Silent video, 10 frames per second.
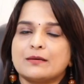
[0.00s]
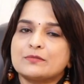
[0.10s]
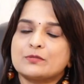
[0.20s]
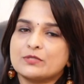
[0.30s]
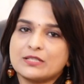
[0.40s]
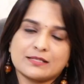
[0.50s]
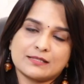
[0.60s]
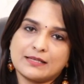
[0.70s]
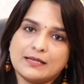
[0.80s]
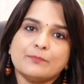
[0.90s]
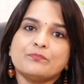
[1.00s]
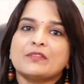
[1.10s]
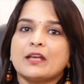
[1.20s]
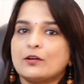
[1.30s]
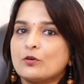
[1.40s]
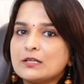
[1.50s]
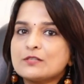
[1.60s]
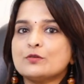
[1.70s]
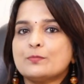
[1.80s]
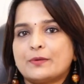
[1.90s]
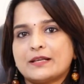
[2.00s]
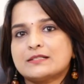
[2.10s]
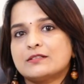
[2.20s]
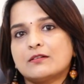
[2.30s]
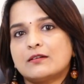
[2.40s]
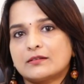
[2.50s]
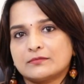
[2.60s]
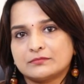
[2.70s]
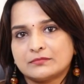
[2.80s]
lumps which are seen, and also press your